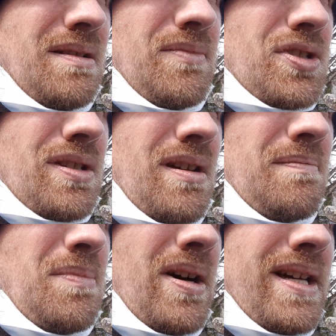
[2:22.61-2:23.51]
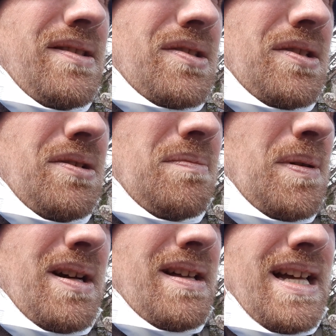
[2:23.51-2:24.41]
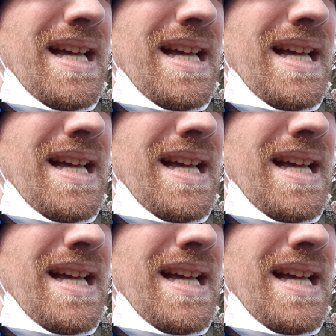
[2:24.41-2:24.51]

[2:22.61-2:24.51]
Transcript: which I don't buy into. But